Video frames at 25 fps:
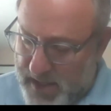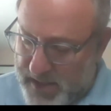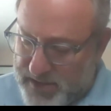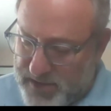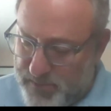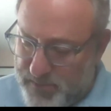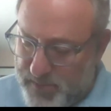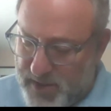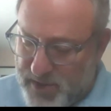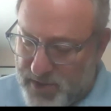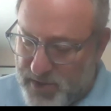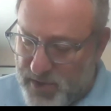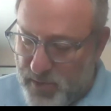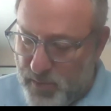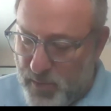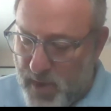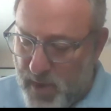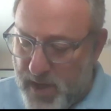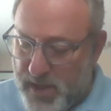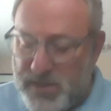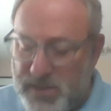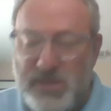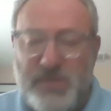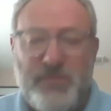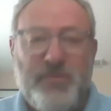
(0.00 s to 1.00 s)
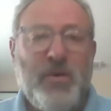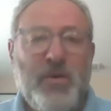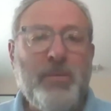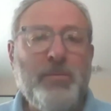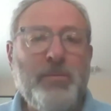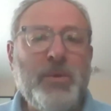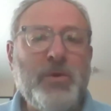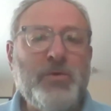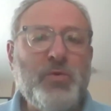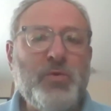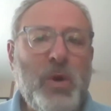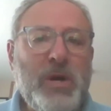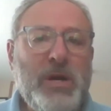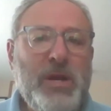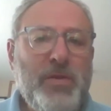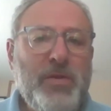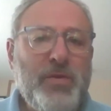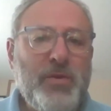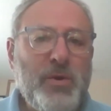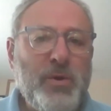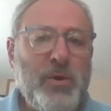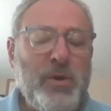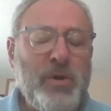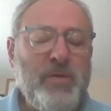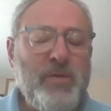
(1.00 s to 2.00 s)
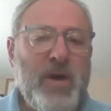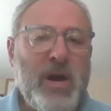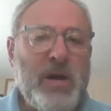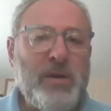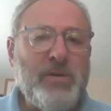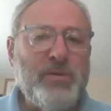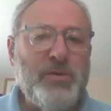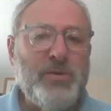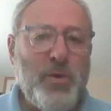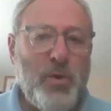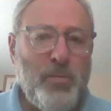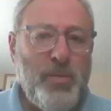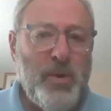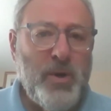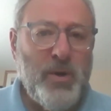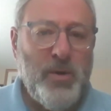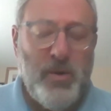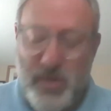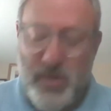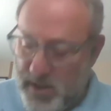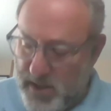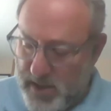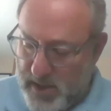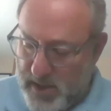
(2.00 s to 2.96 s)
exhibition runs from the 23rd of October